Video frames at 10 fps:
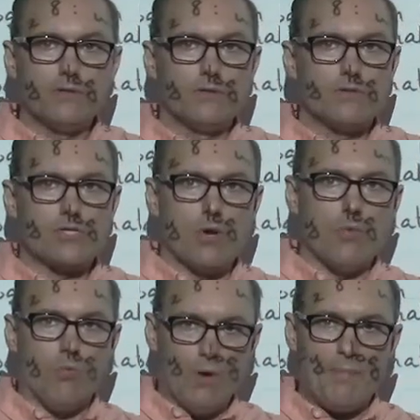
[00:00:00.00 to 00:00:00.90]

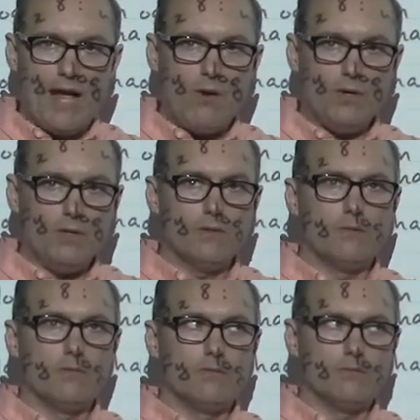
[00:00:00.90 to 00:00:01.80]
So what power?
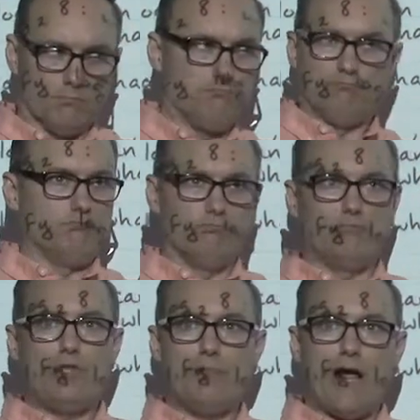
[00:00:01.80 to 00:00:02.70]

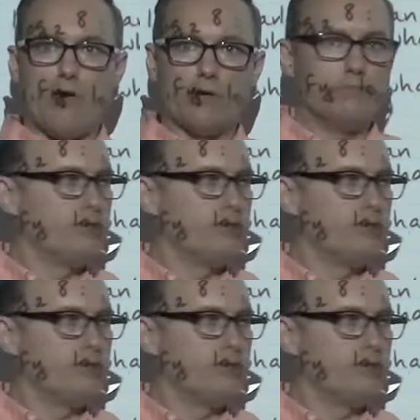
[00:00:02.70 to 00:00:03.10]
Third power.